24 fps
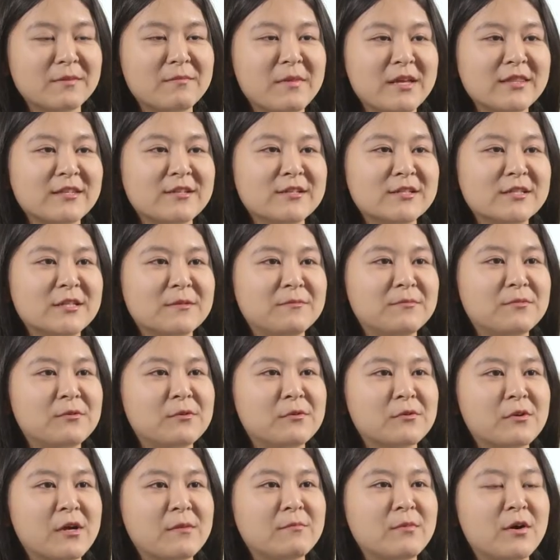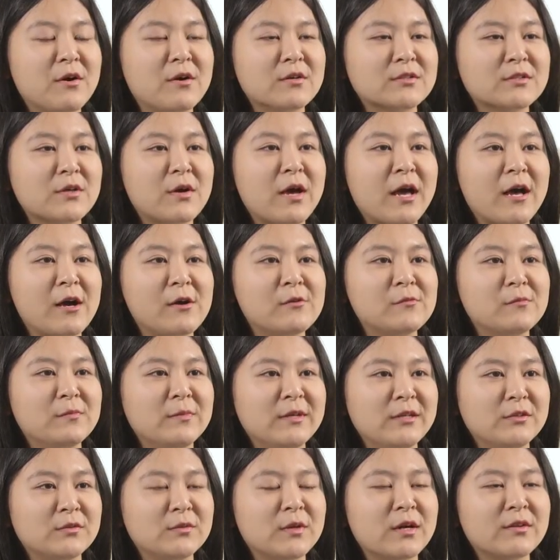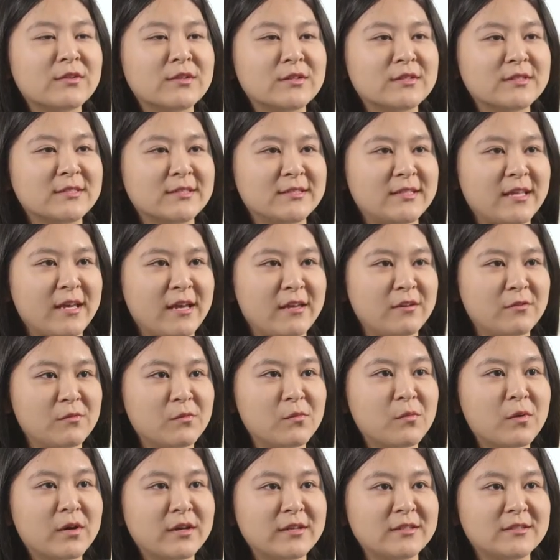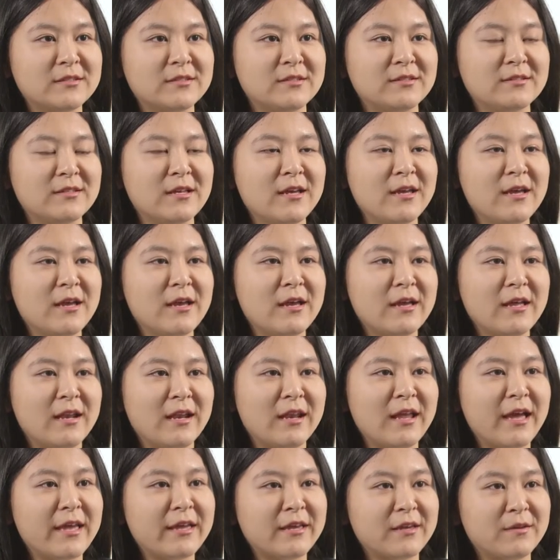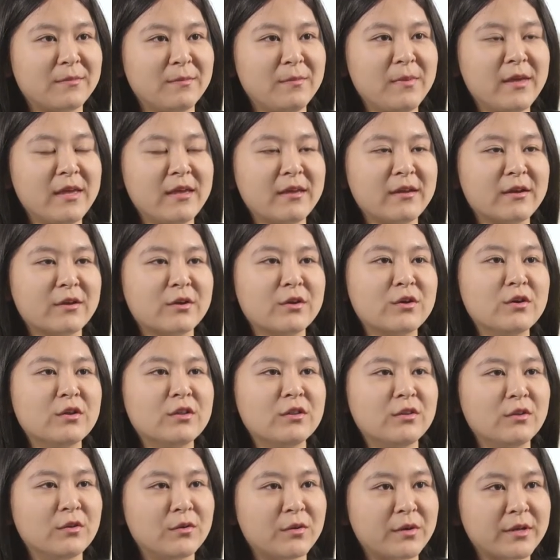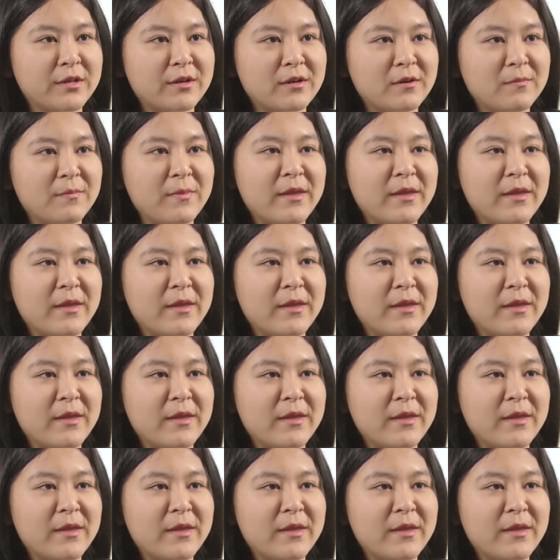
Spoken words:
mentorship program also helped me to understand what it's like being a good lawyer,